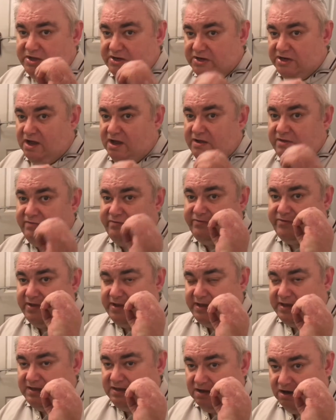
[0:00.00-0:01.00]
know
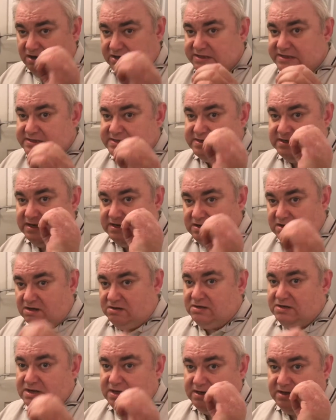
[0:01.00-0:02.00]
the lights are
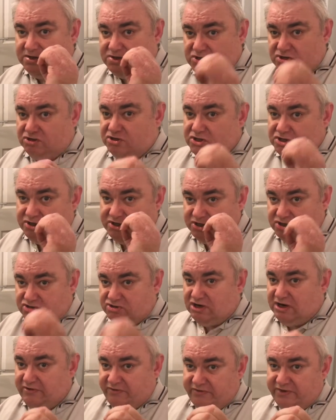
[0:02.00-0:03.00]
not going to touch the
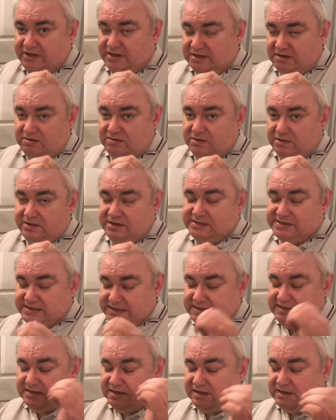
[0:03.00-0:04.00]
traffic, the
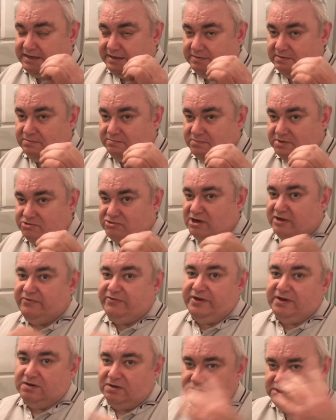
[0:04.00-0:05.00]
signalling,
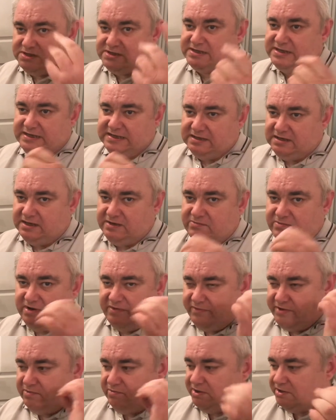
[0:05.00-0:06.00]
traffic lights, signalling,
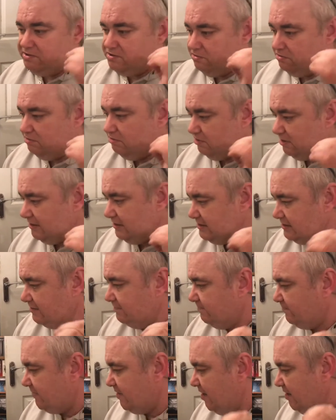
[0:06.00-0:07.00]
whatever you want to call it.
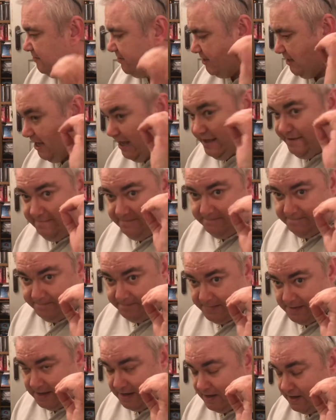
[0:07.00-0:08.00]
Okay,
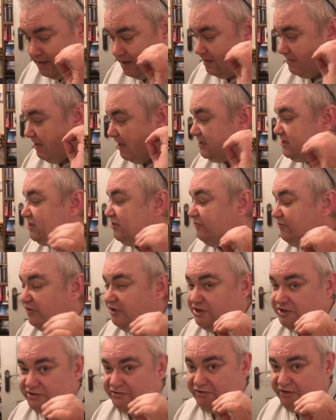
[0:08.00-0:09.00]
that's your
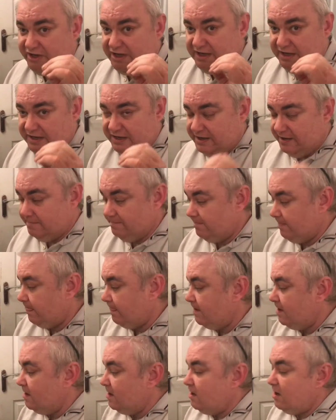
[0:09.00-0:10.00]
first thing.
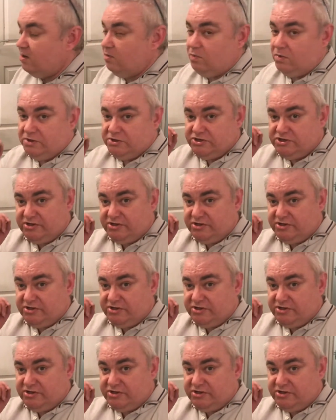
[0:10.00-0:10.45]
Once